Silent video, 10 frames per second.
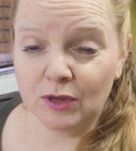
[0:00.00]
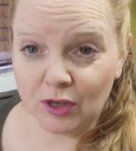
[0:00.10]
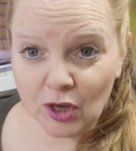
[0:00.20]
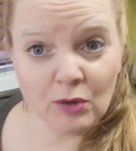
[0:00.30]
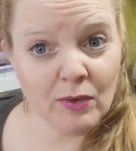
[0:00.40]

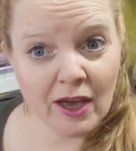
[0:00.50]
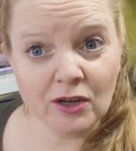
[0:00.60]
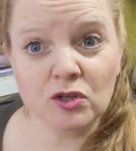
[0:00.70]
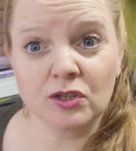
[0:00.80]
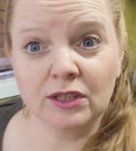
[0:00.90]
became
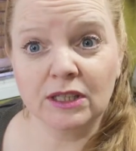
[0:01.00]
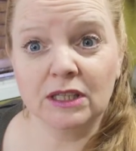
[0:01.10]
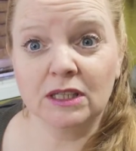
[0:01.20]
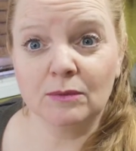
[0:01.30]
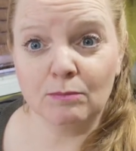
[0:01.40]

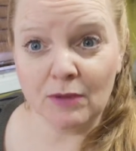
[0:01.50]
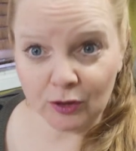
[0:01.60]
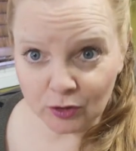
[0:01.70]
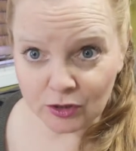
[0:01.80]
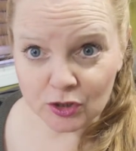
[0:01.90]
actually
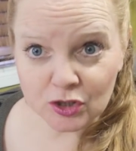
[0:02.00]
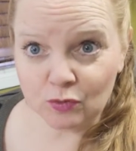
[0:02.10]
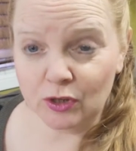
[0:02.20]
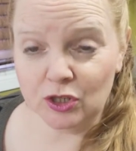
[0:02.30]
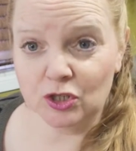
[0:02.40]

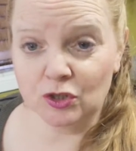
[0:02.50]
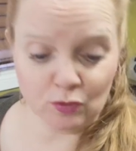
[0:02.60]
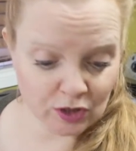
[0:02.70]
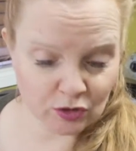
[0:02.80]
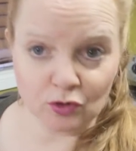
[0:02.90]
malnourished, which
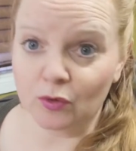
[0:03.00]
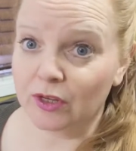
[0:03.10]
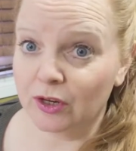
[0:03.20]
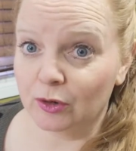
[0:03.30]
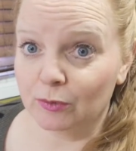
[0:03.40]
is what you
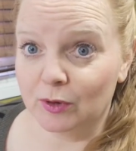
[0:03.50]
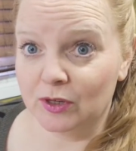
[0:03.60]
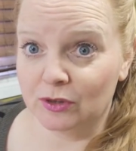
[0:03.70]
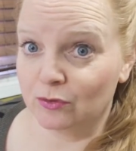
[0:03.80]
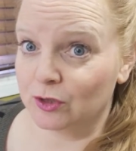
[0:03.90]
don't hear
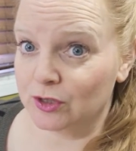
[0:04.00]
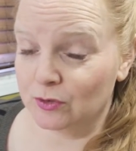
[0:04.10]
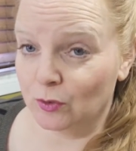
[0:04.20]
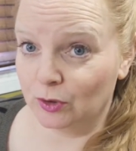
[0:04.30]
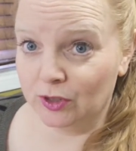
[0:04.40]
about in the
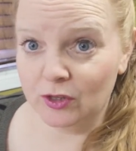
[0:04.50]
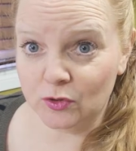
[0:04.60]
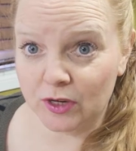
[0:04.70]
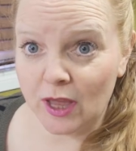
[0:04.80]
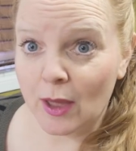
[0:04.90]
first world
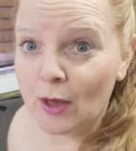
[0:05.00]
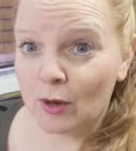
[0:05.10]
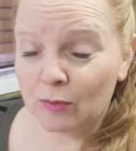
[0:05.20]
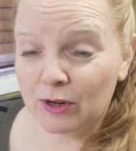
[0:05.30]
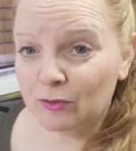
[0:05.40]
country.
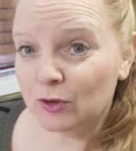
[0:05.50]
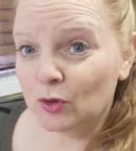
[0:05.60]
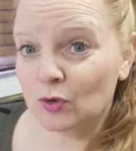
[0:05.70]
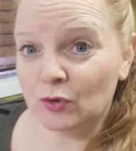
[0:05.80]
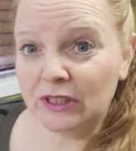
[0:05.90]
But if
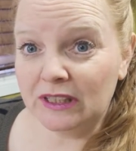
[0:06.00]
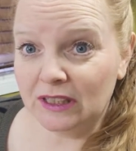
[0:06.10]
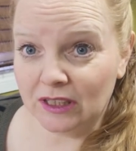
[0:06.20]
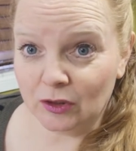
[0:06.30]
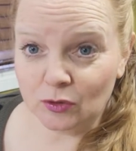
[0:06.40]
you're only
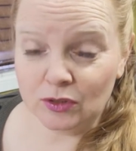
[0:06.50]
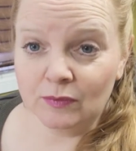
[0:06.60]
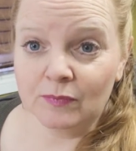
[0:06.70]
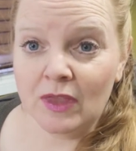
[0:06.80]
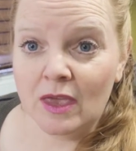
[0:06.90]
eating out,
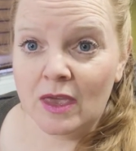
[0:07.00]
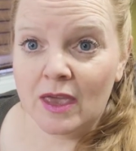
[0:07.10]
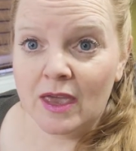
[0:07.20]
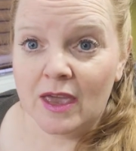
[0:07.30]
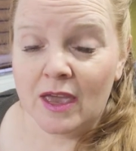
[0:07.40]

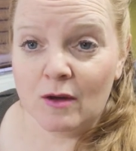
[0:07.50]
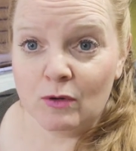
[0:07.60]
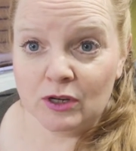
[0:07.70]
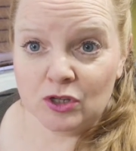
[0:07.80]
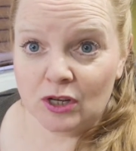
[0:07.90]

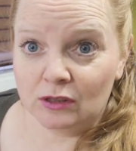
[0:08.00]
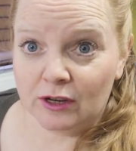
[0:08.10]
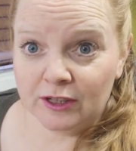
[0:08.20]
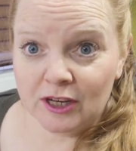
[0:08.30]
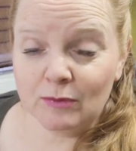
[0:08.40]
which a
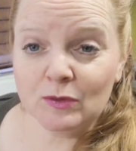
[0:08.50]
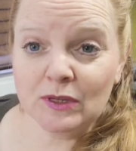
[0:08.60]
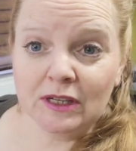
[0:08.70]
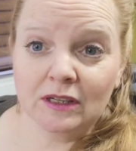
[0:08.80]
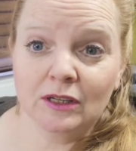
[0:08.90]
lot of times
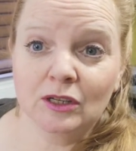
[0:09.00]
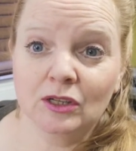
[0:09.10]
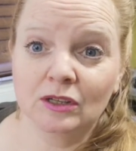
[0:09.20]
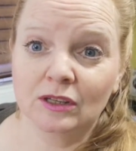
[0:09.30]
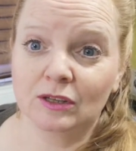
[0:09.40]
we did,
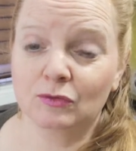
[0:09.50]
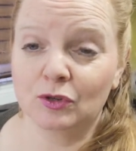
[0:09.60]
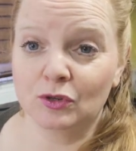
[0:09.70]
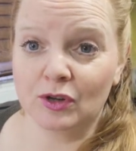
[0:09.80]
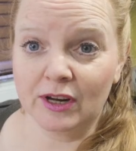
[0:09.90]
if
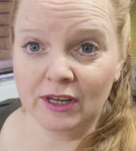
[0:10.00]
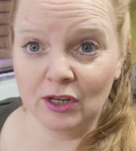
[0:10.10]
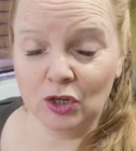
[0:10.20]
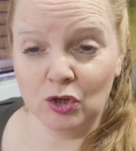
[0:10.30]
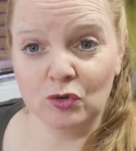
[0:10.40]
you're not
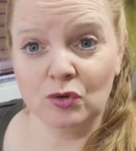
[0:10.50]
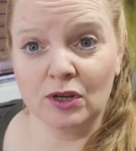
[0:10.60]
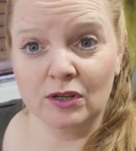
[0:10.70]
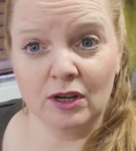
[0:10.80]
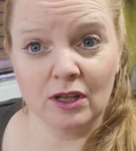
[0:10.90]
eating
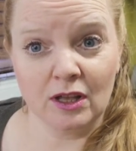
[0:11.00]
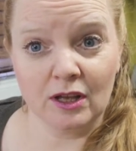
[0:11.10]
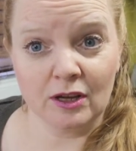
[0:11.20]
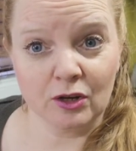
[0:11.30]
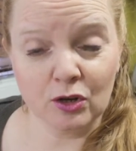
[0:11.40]

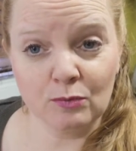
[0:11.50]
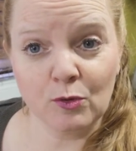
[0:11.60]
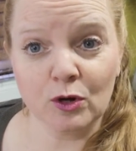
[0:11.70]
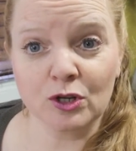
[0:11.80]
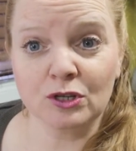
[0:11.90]
a
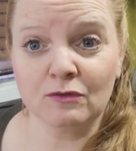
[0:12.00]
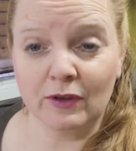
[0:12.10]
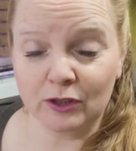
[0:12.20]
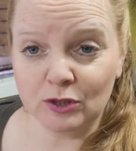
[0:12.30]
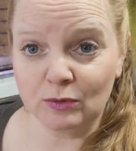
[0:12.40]
good portion of
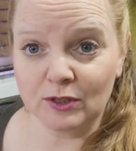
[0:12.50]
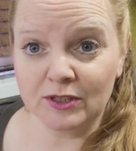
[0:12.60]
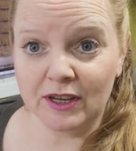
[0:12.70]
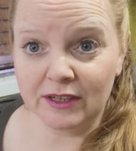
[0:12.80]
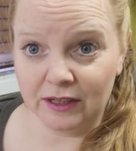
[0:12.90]

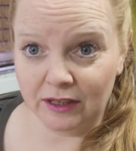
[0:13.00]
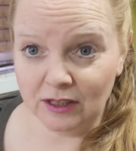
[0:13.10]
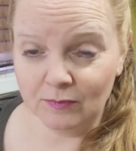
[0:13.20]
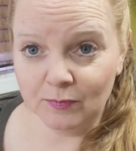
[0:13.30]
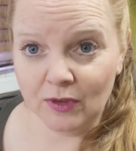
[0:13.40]
vegetables a
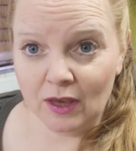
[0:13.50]
day